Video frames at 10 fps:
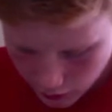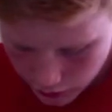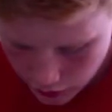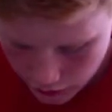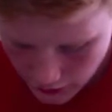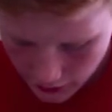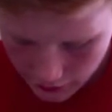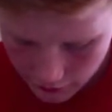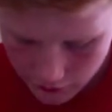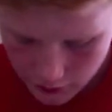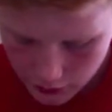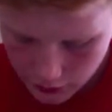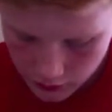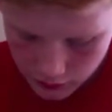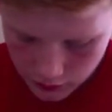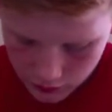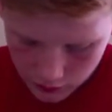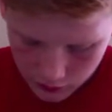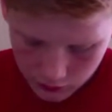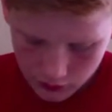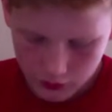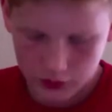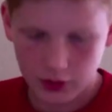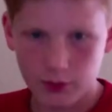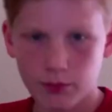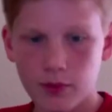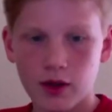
we just have some